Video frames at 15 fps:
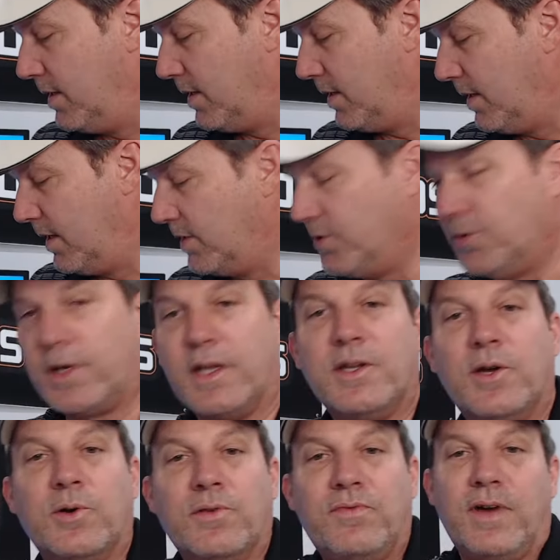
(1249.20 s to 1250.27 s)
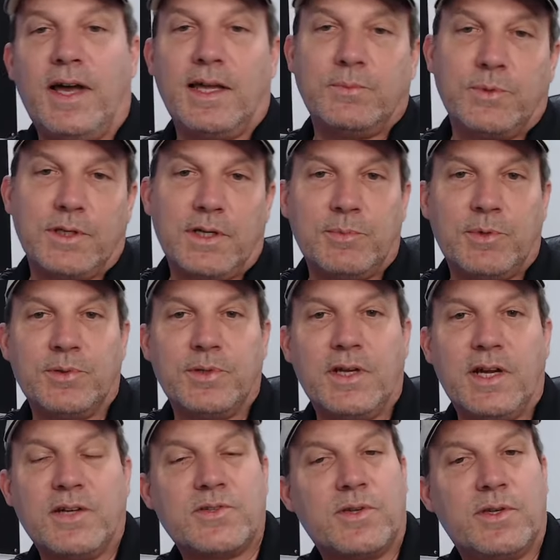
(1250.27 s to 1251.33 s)
And you'll get notified when I'm on the
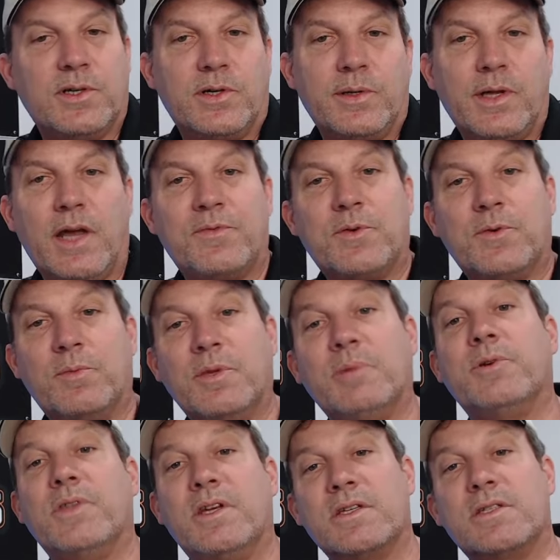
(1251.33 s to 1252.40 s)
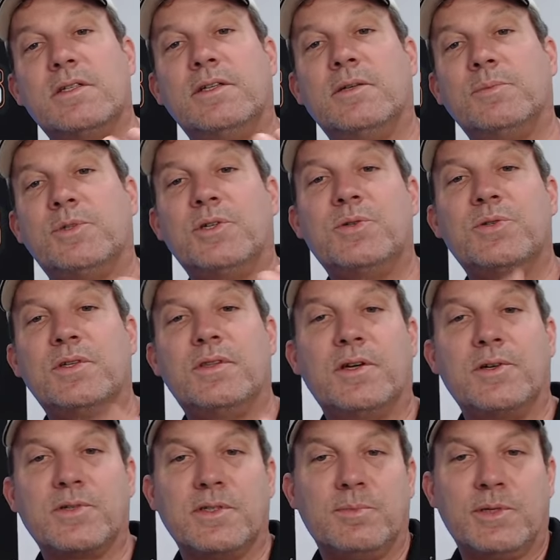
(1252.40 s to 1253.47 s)
air, so you don't even have to remember that it's Tim Tuesday
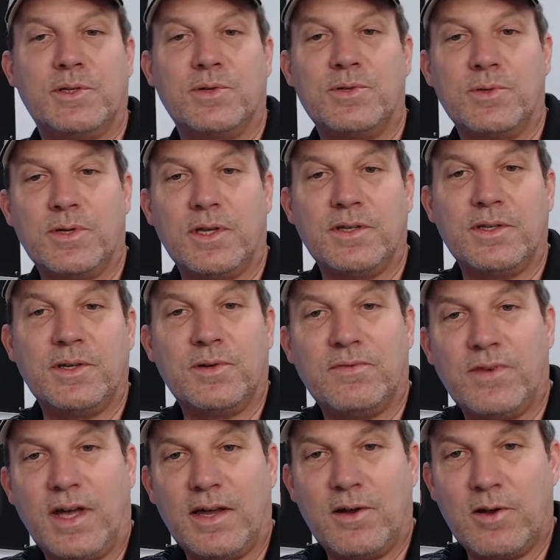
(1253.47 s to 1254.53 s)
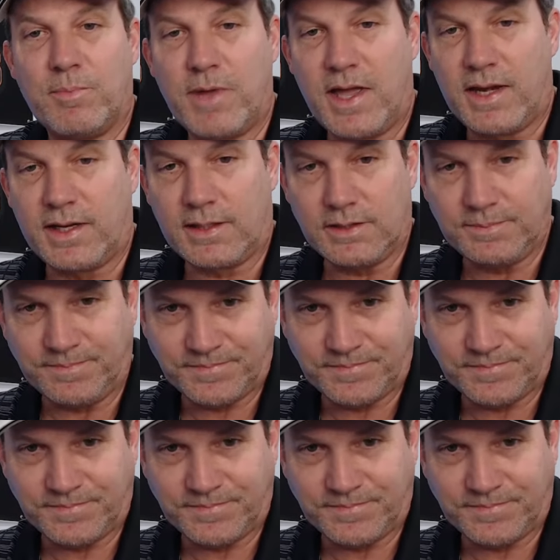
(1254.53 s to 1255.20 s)
Thursday, because you'll get notified automatically.